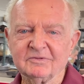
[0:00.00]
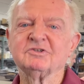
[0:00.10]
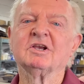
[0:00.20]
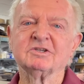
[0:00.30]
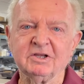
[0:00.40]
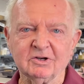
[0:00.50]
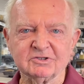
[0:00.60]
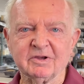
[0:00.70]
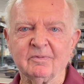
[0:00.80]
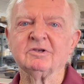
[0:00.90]
16 or
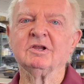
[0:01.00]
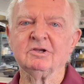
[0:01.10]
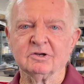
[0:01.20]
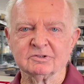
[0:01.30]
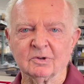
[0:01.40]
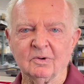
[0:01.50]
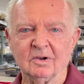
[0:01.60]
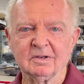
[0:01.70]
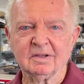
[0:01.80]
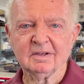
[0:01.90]
17 years
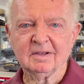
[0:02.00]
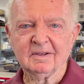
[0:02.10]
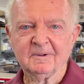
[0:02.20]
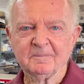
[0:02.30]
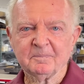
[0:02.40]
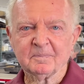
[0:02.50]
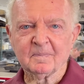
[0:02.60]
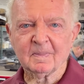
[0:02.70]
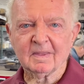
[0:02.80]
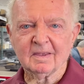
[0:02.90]
old.
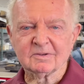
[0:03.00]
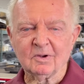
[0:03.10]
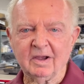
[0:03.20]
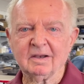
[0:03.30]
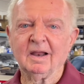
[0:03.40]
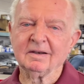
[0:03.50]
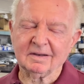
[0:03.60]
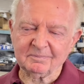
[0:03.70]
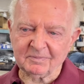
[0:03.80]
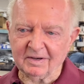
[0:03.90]
I, so I,
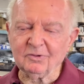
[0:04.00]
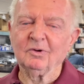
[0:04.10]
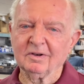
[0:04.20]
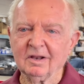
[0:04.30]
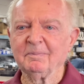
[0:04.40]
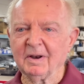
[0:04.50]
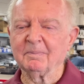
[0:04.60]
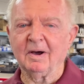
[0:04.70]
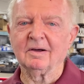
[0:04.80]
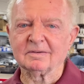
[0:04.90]
I, I, knew a little bit
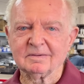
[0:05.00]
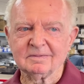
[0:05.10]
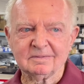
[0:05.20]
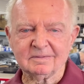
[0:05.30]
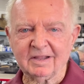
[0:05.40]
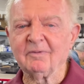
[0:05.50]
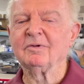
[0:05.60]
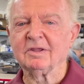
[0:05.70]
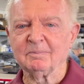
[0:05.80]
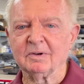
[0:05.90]
about
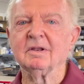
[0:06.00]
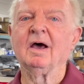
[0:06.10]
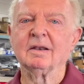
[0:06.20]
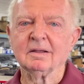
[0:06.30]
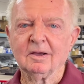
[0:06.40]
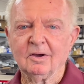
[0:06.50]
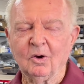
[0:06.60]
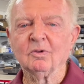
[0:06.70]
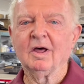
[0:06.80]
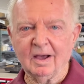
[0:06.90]
everything, but not
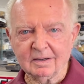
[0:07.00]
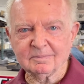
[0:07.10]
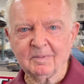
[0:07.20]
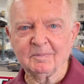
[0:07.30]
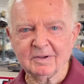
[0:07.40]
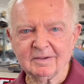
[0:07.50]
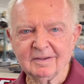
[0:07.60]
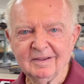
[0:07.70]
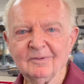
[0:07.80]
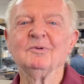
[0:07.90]
whole lot, maybe.
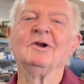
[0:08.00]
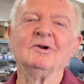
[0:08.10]
Okay.